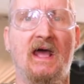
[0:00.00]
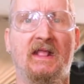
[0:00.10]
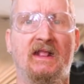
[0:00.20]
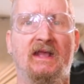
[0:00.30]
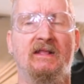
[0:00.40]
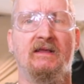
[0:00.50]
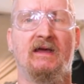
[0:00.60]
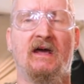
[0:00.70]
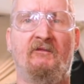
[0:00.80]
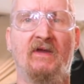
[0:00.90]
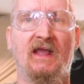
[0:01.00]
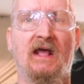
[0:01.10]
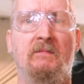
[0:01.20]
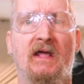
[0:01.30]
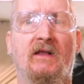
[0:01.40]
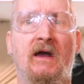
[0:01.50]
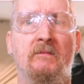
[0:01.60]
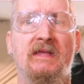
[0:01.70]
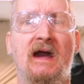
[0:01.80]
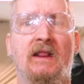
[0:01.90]
editing and I figured I better
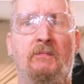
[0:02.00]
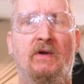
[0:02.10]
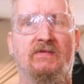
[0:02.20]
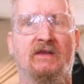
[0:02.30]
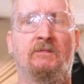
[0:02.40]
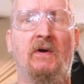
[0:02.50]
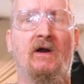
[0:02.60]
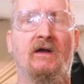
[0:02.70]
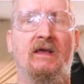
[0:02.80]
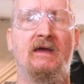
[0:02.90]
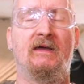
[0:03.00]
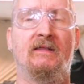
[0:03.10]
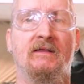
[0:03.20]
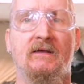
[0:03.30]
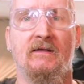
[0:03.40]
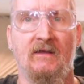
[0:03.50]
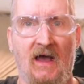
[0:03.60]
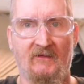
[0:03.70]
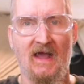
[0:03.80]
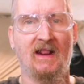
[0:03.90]
come down and put this part in.
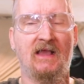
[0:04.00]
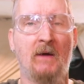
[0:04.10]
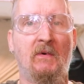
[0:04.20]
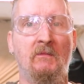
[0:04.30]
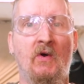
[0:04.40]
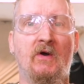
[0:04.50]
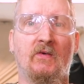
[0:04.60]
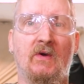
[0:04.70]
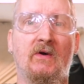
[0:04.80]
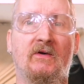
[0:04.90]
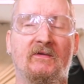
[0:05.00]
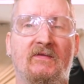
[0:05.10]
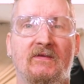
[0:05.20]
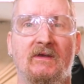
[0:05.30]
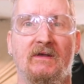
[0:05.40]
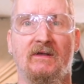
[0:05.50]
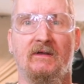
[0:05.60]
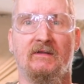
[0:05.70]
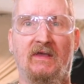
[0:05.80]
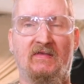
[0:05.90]
I've got a couple more rules
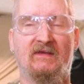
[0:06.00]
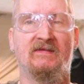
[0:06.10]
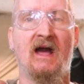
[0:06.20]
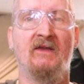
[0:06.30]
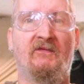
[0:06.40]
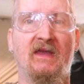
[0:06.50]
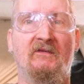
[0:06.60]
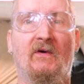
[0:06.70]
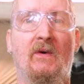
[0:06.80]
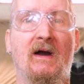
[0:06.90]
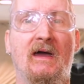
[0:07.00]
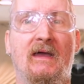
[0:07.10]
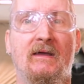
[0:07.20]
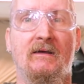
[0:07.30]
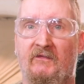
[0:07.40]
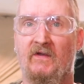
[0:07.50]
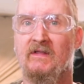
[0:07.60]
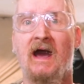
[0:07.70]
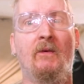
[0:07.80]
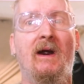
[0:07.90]
to this knife giveaway. If you're
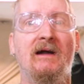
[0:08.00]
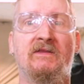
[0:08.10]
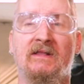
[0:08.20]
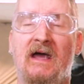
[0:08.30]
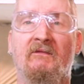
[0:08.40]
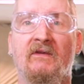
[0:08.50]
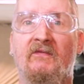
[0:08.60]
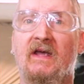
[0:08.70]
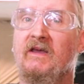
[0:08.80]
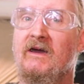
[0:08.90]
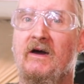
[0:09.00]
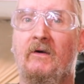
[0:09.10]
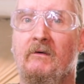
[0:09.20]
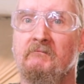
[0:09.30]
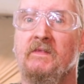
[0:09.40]
not watching every video,